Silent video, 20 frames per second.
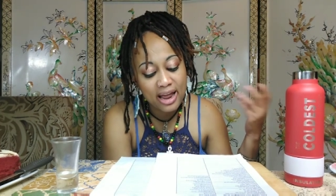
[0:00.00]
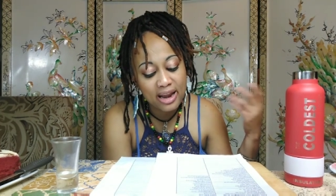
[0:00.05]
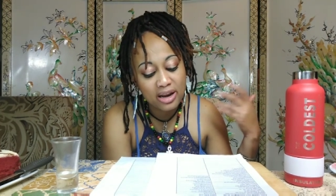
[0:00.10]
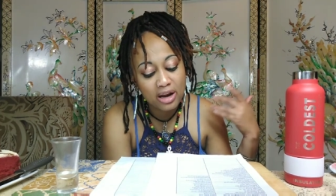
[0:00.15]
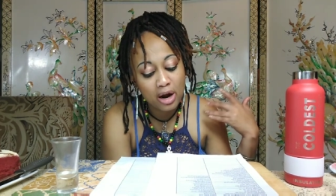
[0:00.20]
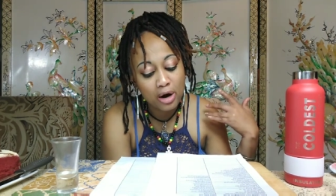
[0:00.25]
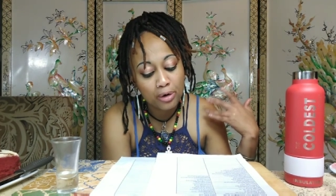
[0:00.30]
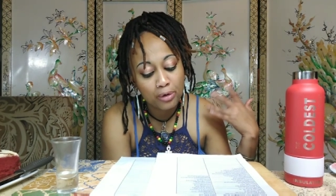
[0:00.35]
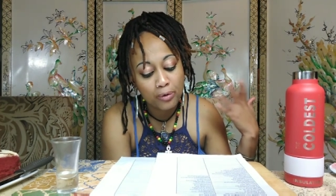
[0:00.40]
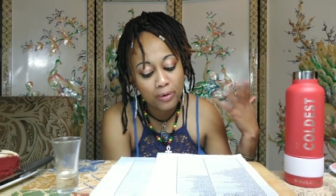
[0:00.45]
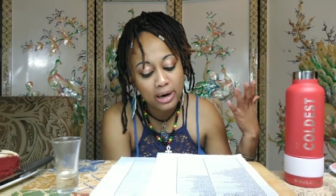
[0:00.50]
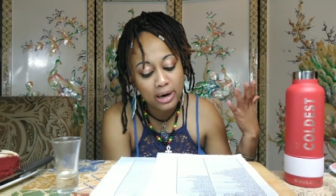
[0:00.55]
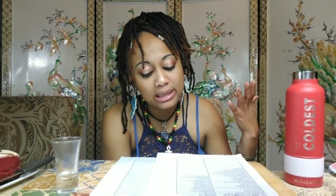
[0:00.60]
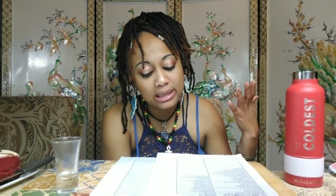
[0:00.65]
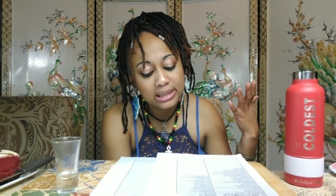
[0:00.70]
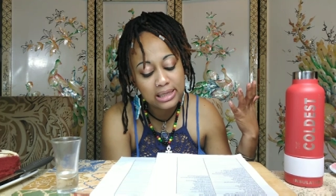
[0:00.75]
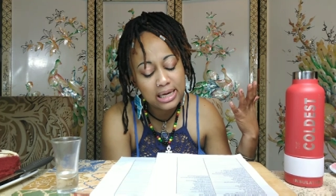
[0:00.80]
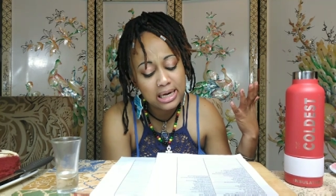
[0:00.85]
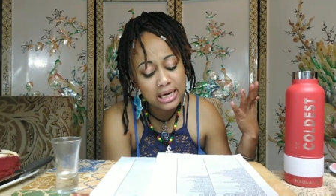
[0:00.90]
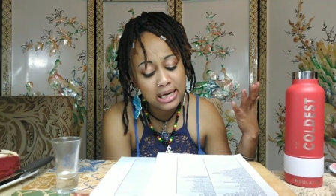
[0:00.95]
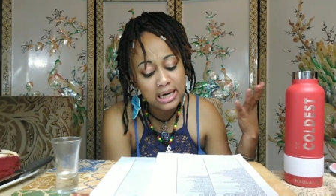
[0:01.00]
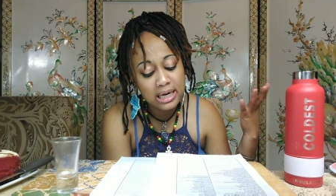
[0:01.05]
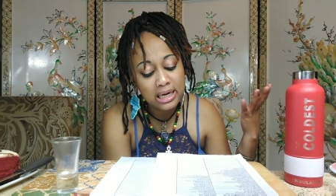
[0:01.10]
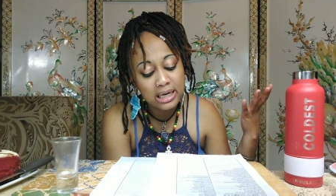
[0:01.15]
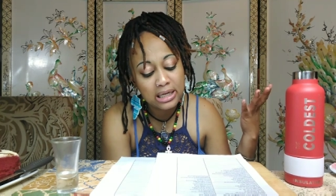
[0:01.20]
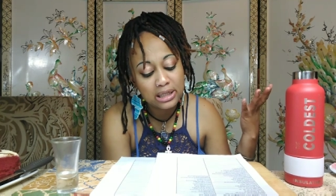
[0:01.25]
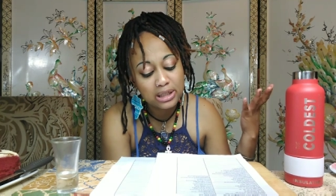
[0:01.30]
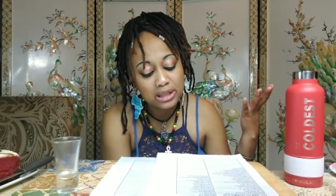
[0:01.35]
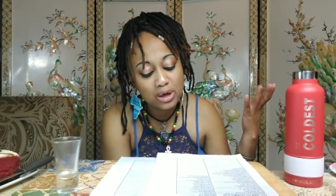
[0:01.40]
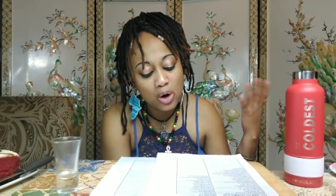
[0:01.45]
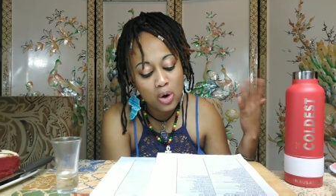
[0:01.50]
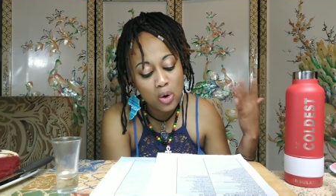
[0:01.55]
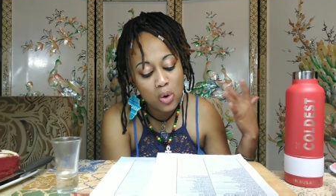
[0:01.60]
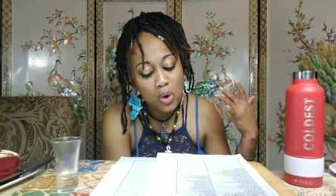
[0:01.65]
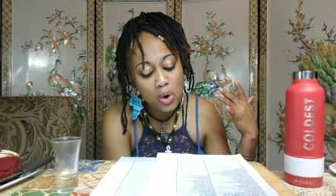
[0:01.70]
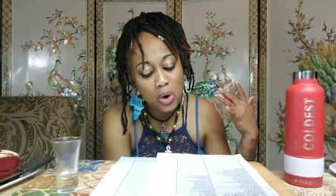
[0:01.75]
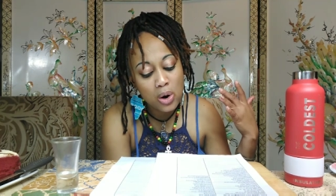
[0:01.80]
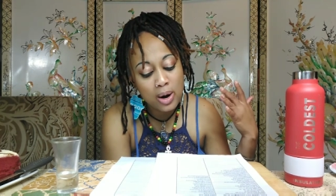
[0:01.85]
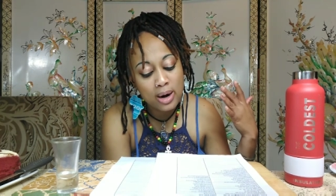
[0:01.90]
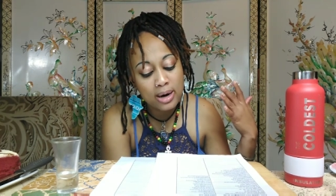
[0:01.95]
and her grandson is
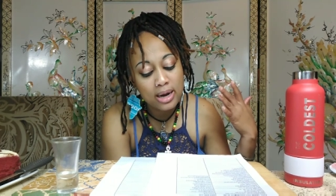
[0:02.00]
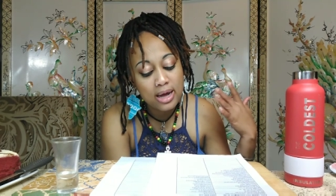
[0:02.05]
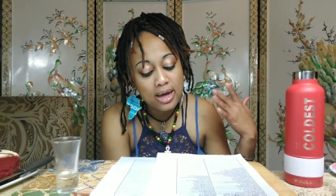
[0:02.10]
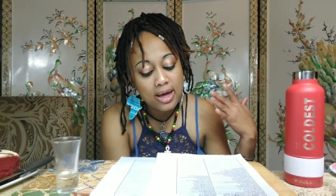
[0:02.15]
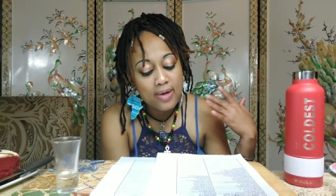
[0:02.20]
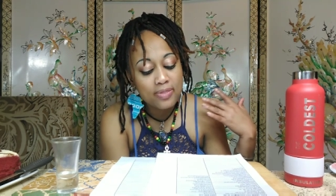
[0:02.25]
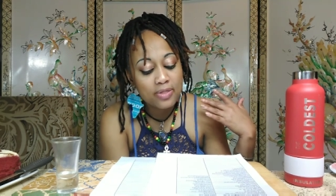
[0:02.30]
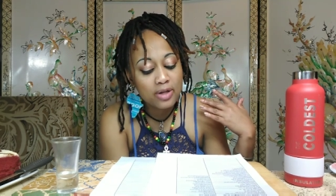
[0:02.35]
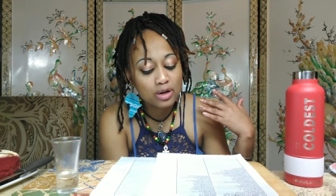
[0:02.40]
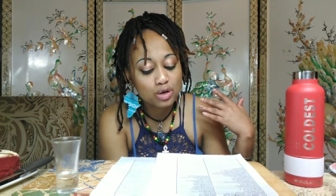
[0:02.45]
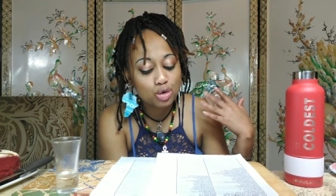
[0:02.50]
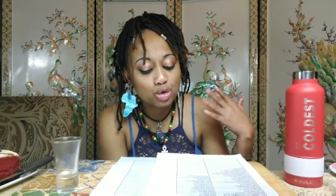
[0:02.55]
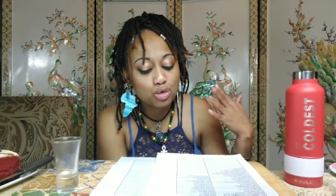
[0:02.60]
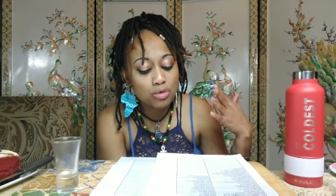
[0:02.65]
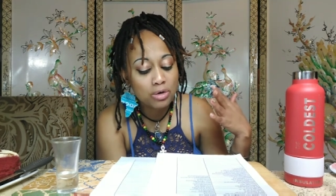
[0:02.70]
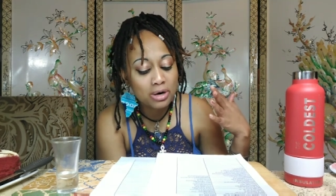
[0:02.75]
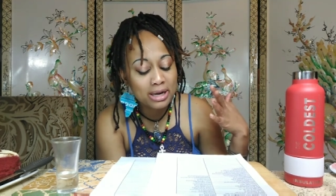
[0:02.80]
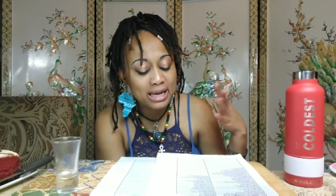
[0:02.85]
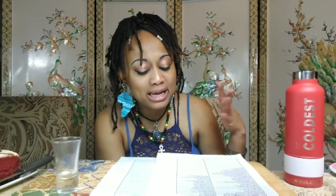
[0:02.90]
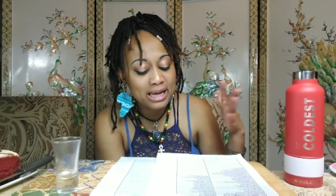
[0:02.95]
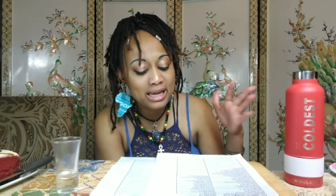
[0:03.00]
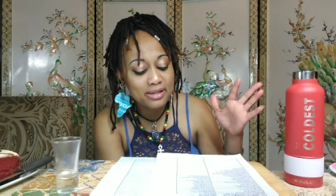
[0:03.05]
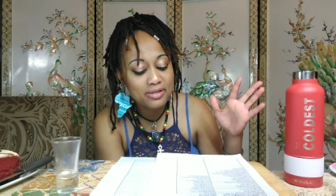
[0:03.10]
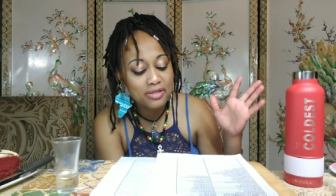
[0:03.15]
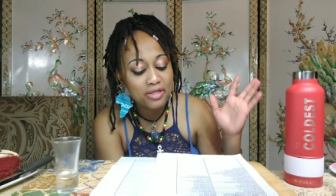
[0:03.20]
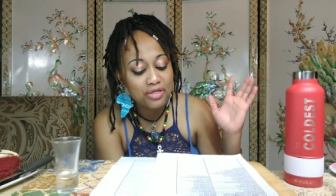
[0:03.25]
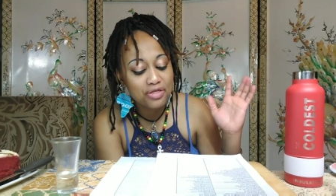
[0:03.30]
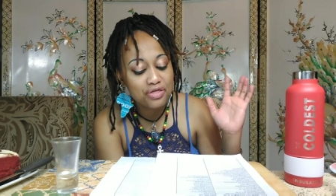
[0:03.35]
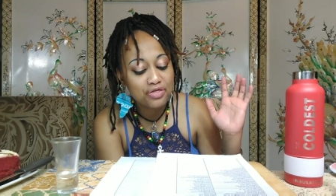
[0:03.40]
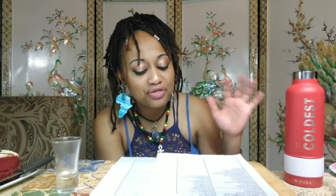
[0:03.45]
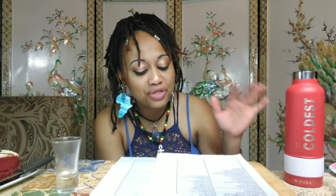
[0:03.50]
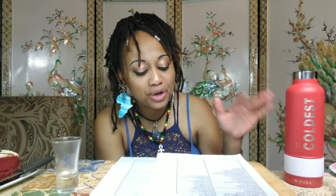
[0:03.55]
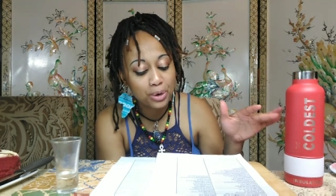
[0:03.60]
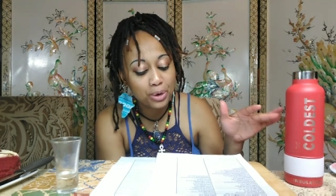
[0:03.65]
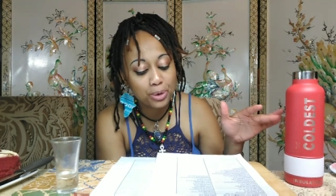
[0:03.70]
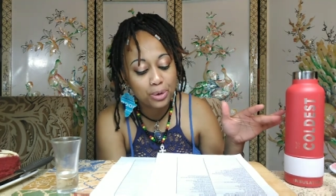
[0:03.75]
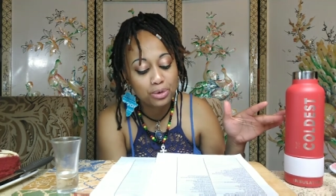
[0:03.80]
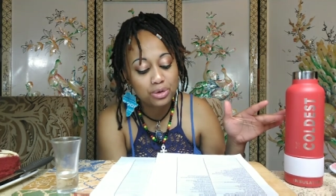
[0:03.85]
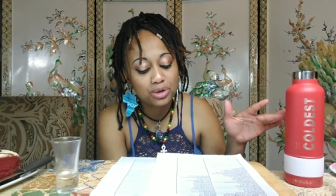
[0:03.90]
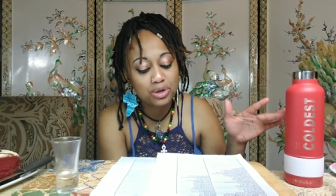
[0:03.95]
on the
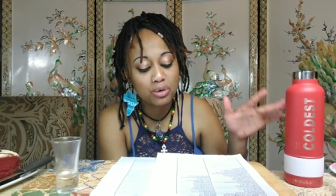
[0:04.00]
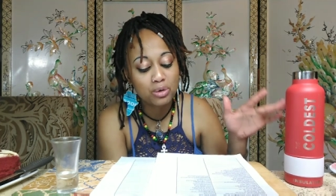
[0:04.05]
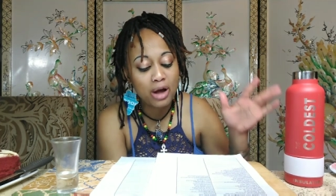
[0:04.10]
23rd.